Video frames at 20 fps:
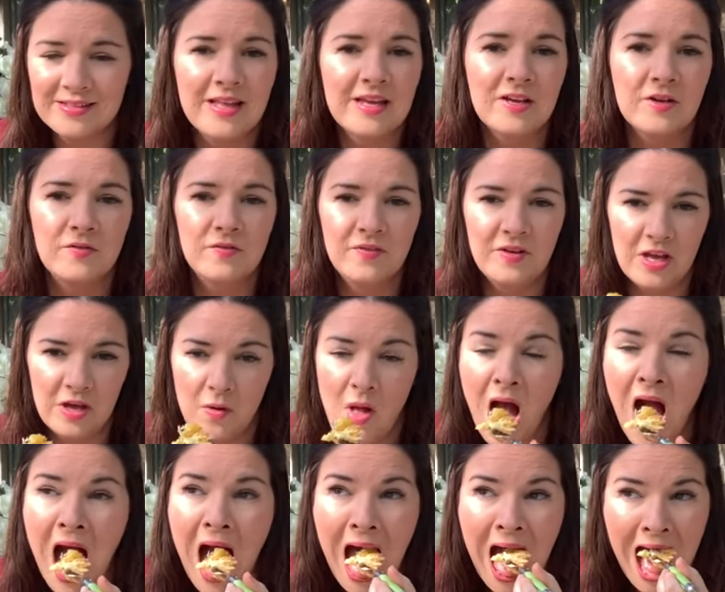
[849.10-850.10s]
good for you.
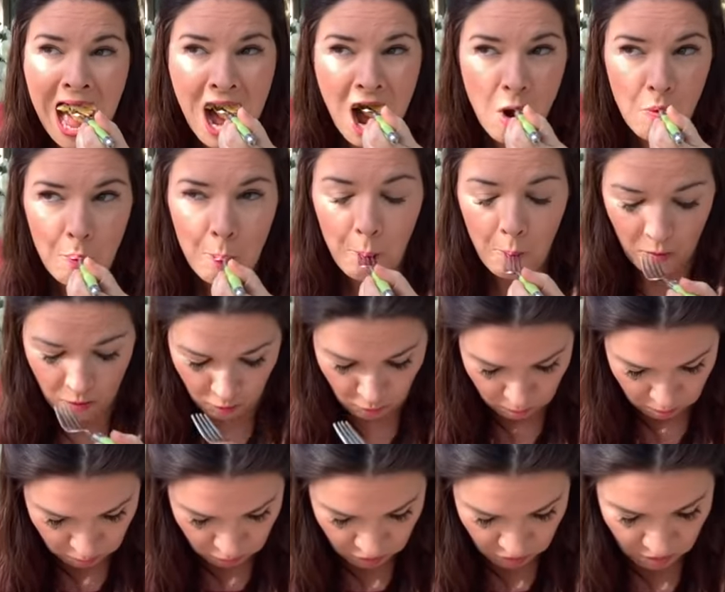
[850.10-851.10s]
Oh,
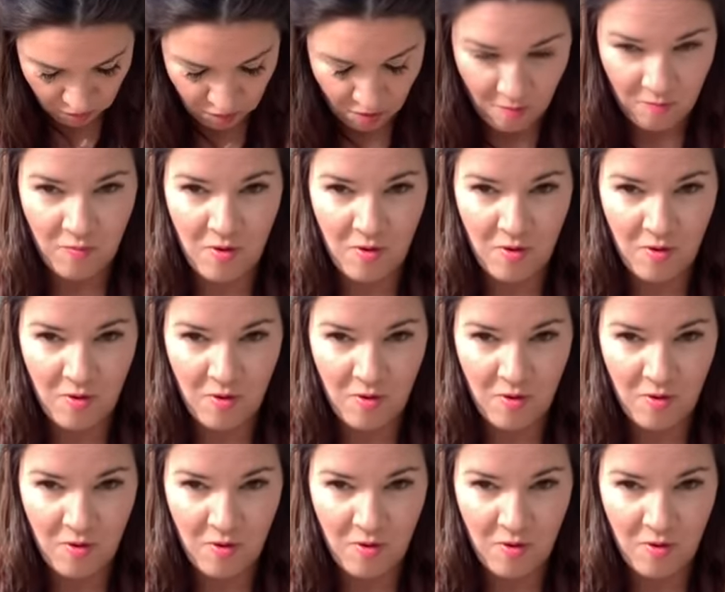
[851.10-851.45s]
we've got